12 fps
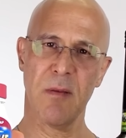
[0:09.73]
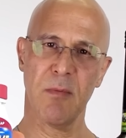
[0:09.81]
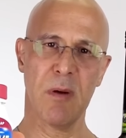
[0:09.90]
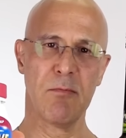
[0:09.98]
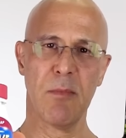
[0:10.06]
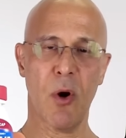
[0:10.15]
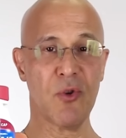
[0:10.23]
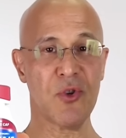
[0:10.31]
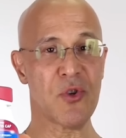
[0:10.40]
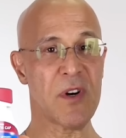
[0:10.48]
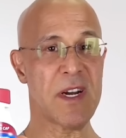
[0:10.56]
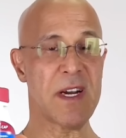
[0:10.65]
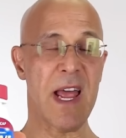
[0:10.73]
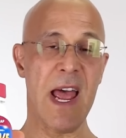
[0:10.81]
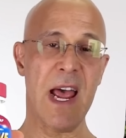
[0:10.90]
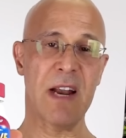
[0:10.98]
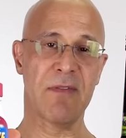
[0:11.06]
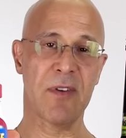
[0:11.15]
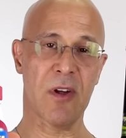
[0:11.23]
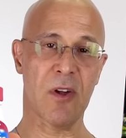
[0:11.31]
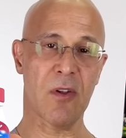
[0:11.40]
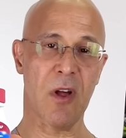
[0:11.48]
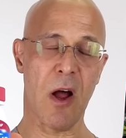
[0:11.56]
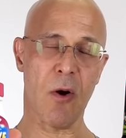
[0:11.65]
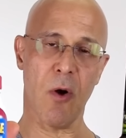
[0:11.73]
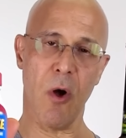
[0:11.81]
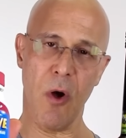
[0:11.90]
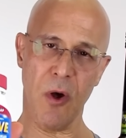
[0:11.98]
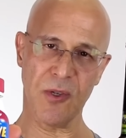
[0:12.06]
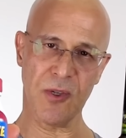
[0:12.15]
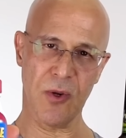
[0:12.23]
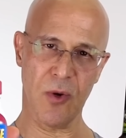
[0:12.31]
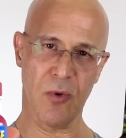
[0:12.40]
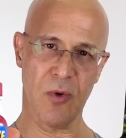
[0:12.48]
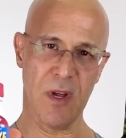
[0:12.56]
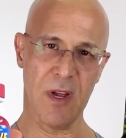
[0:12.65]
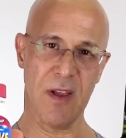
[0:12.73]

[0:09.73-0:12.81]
But Motrin and Advil are also